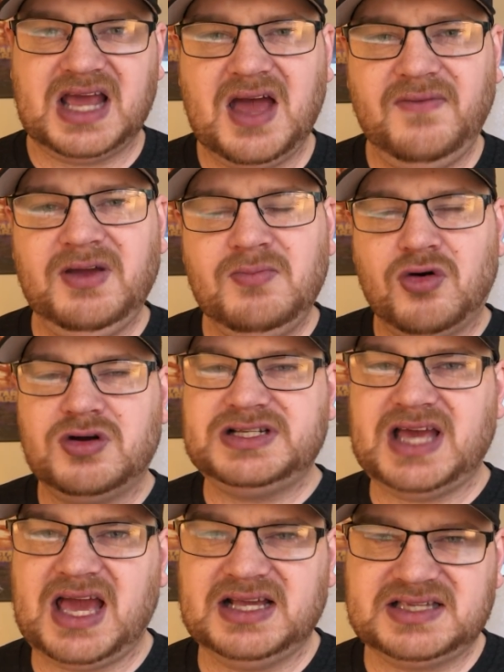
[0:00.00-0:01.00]
Having more
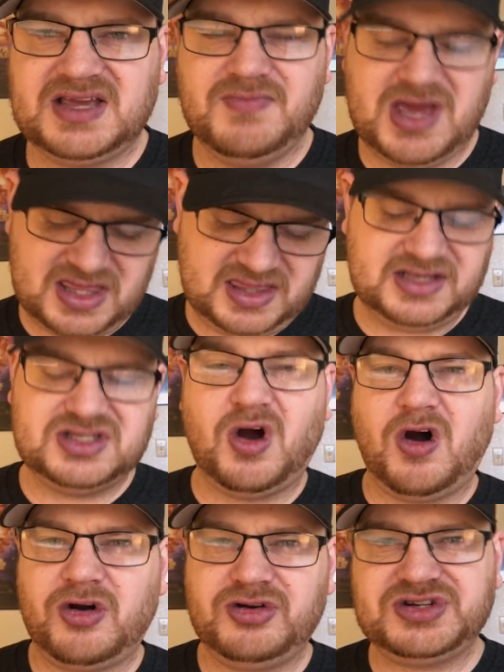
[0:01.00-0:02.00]
tags can make things
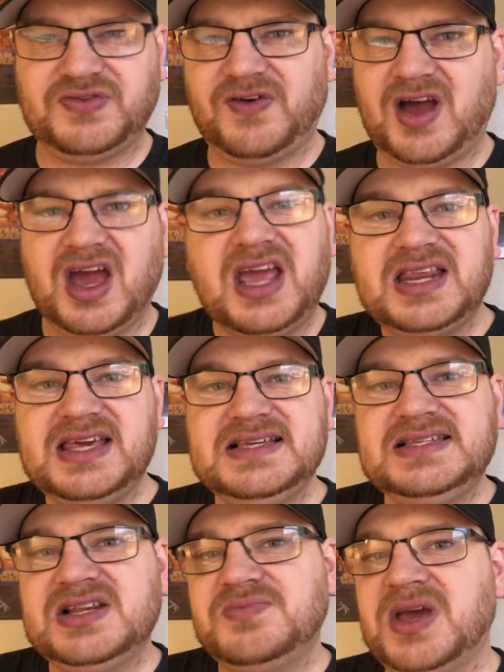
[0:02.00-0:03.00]
harder to find,
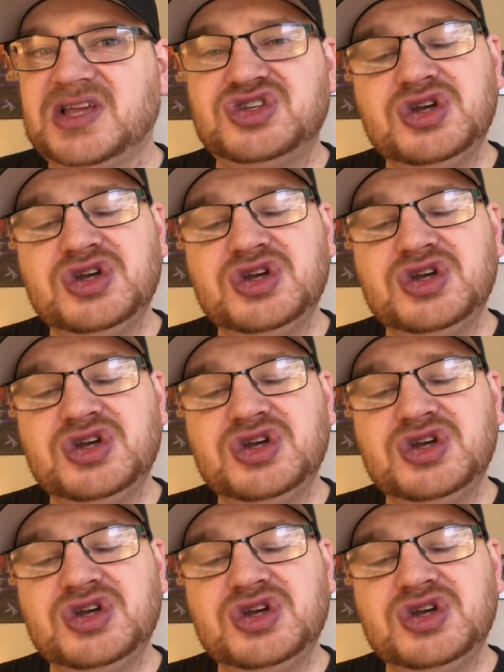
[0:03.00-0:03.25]
easy to make